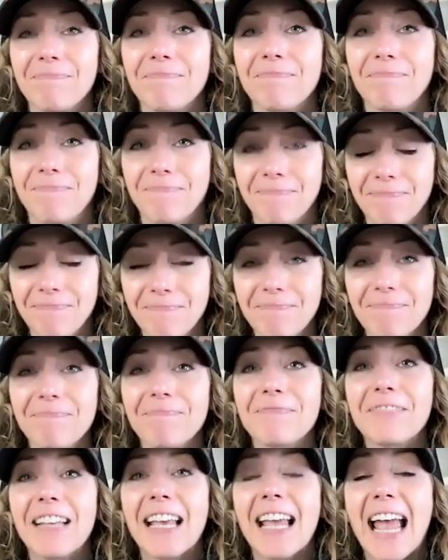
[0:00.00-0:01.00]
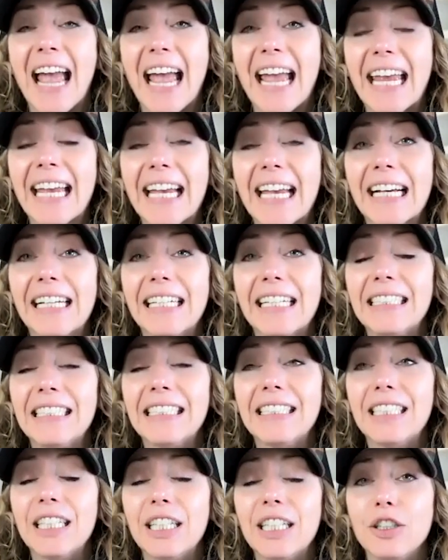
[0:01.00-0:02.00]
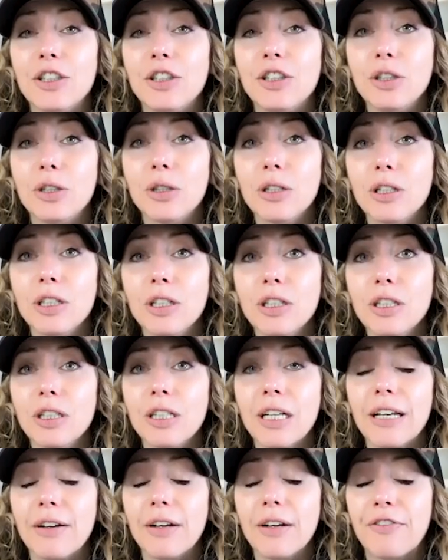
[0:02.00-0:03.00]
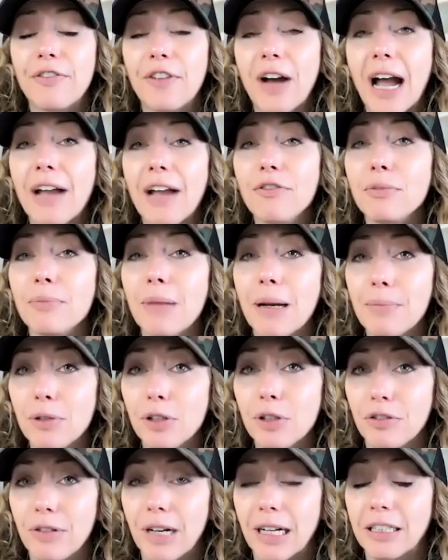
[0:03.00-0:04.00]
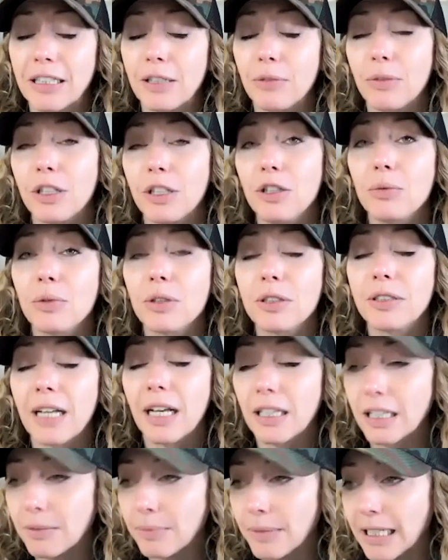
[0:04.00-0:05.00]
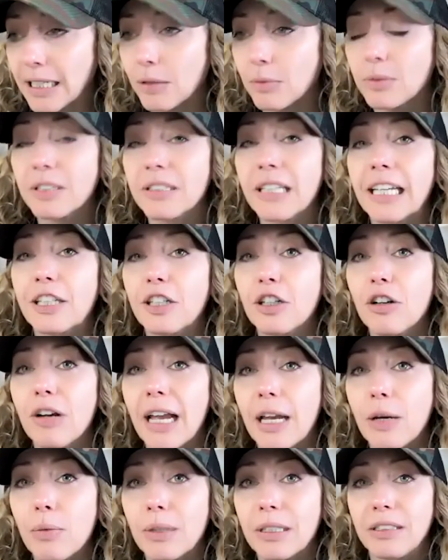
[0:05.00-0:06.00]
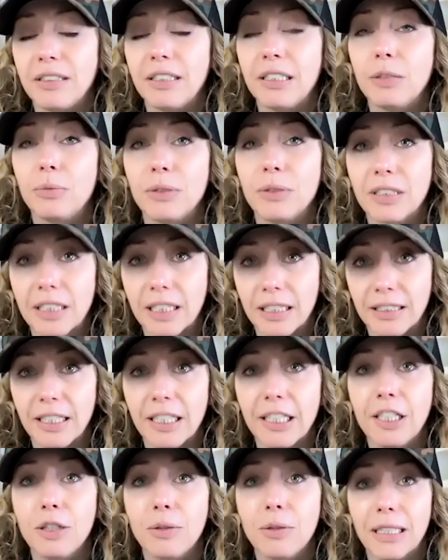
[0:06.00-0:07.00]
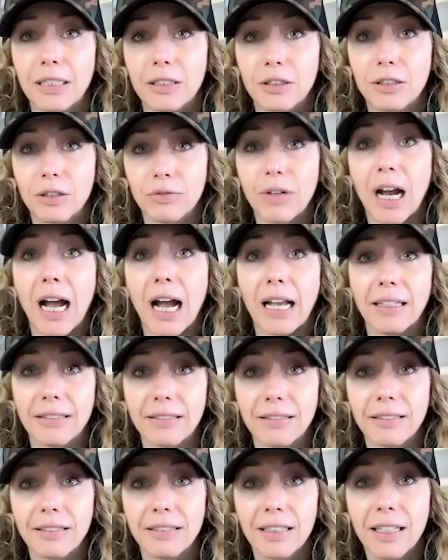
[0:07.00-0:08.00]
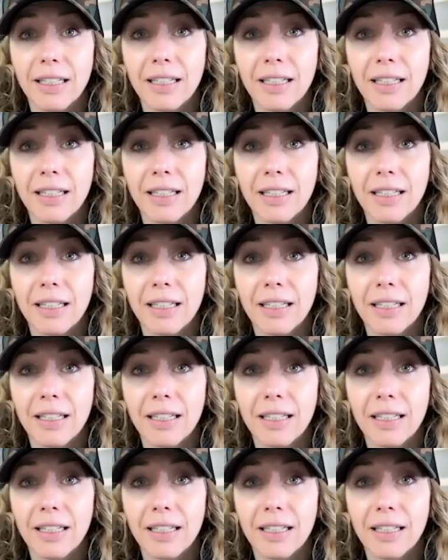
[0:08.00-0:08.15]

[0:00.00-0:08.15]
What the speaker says: Mm-hmm. And if I remember correctly, when you were telling me, it was like your A1C was continuing to rise,